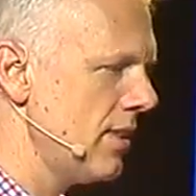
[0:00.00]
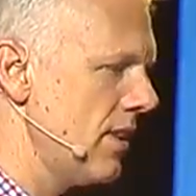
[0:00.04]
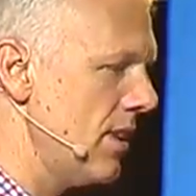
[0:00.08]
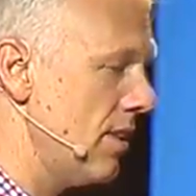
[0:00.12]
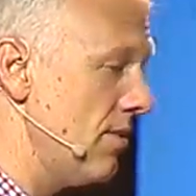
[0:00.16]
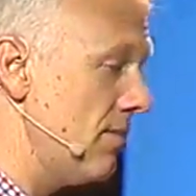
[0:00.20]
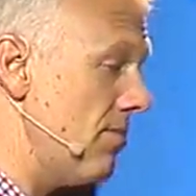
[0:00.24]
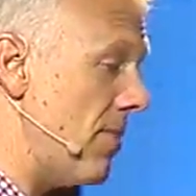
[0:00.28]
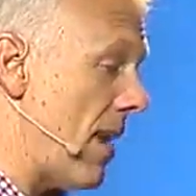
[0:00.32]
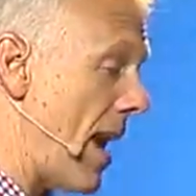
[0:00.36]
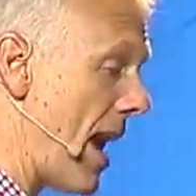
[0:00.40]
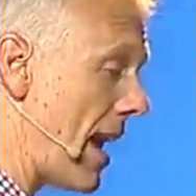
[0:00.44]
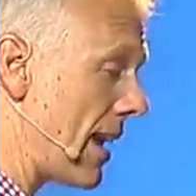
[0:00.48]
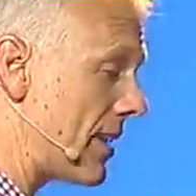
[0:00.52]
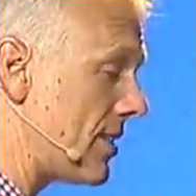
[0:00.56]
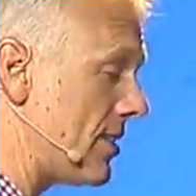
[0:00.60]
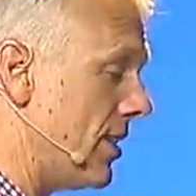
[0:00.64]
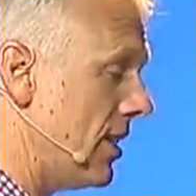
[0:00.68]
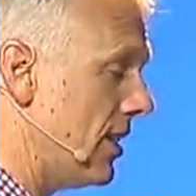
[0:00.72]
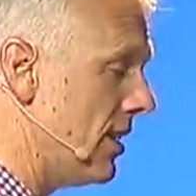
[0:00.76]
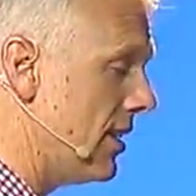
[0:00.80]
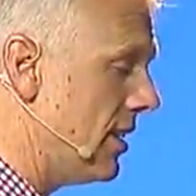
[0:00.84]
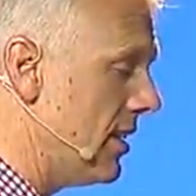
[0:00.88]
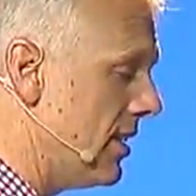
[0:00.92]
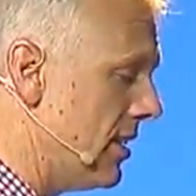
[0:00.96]
In fact,
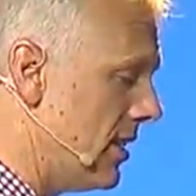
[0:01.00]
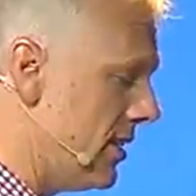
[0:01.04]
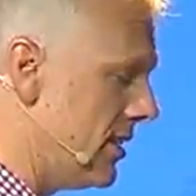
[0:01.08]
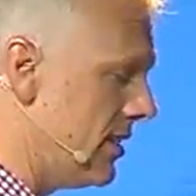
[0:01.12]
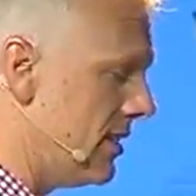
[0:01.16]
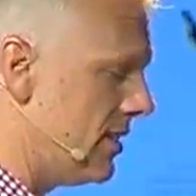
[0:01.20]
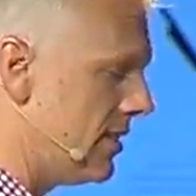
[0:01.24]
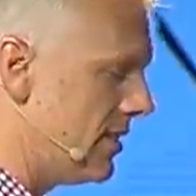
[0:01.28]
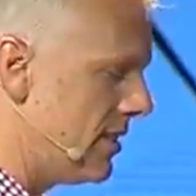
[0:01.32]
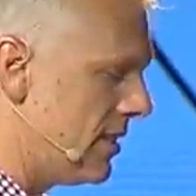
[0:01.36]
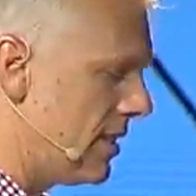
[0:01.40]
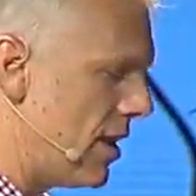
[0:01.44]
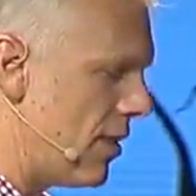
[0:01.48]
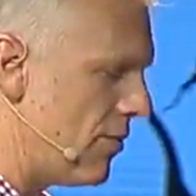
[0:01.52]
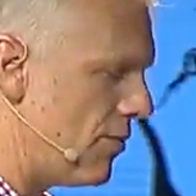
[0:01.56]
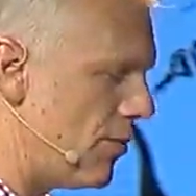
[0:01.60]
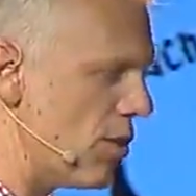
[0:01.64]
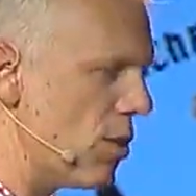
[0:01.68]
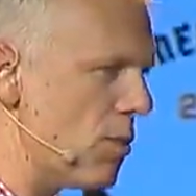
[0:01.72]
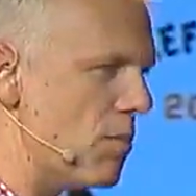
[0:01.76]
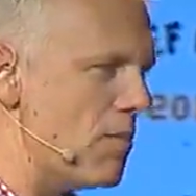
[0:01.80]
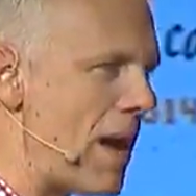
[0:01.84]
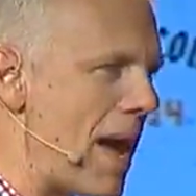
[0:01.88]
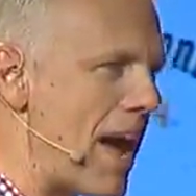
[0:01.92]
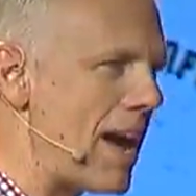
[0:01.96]
if
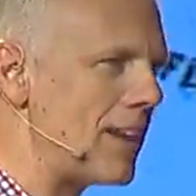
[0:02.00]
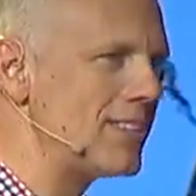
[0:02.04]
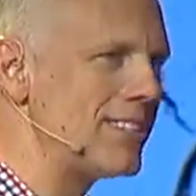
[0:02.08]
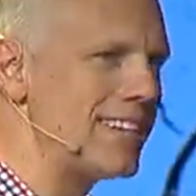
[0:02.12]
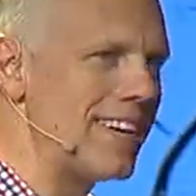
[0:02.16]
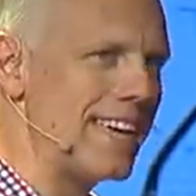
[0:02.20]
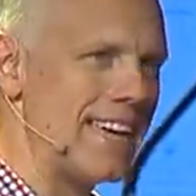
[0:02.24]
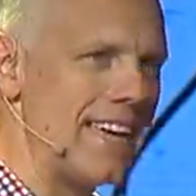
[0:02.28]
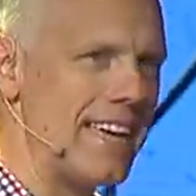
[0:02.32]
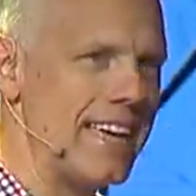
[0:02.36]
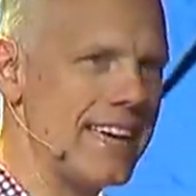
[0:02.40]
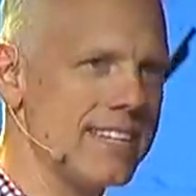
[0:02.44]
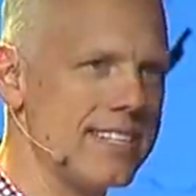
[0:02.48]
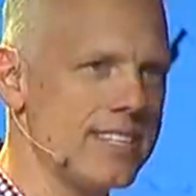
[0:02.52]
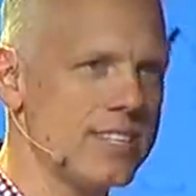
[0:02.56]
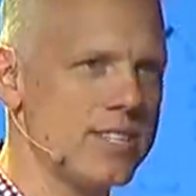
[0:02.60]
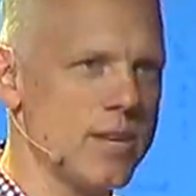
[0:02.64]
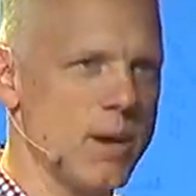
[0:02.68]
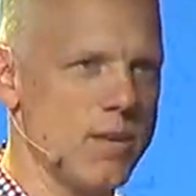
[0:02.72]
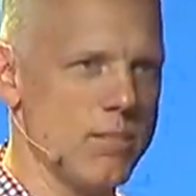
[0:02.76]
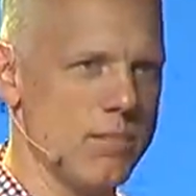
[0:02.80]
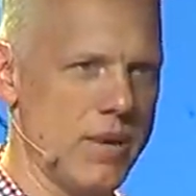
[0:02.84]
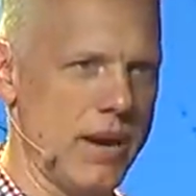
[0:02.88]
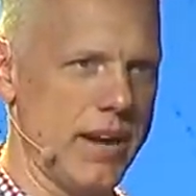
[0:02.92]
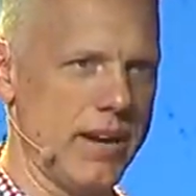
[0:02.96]
you're about to hit
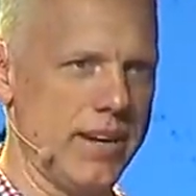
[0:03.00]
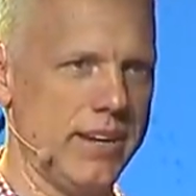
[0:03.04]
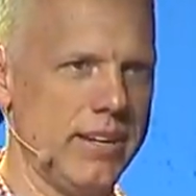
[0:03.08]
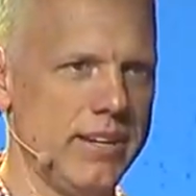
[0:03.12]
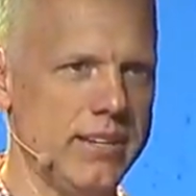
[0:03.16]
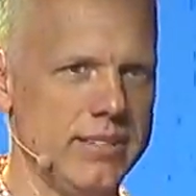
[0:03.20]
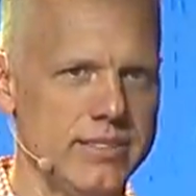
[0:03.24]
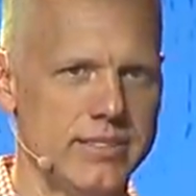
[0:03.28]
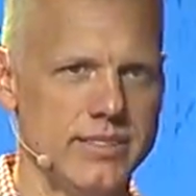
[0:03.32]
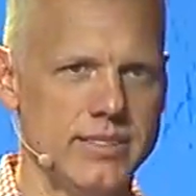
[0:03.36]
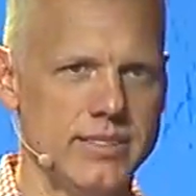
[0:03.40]
somebody,